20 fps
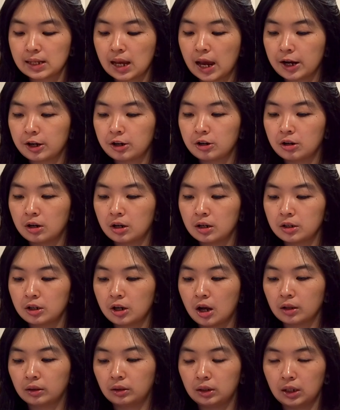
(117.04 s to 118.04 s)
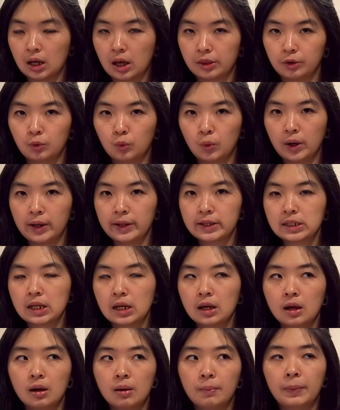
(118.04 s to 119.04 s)
icon, not the other ones.
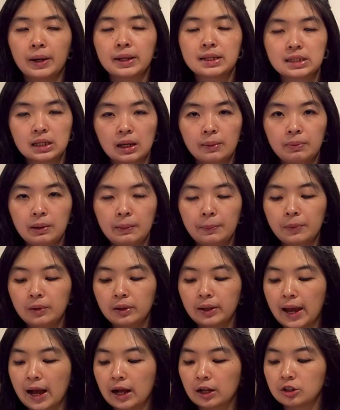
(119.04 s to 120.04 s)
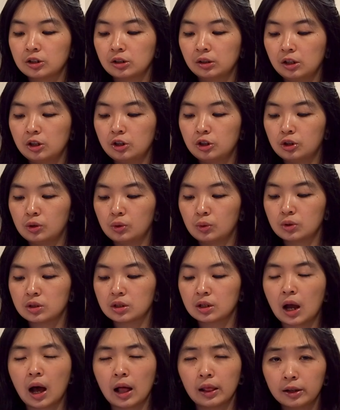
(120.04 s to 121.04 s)
But some people actually
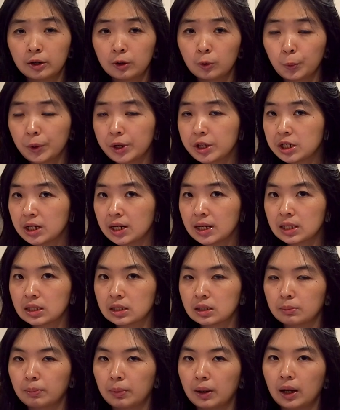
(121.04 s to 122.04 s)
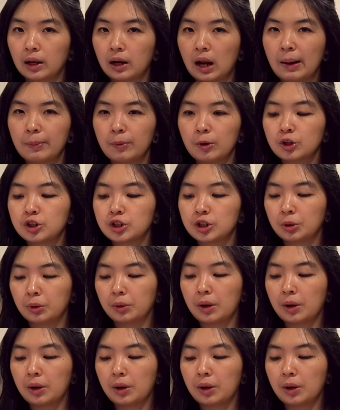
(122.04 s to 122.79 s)
use color widgets, but I'm not sure on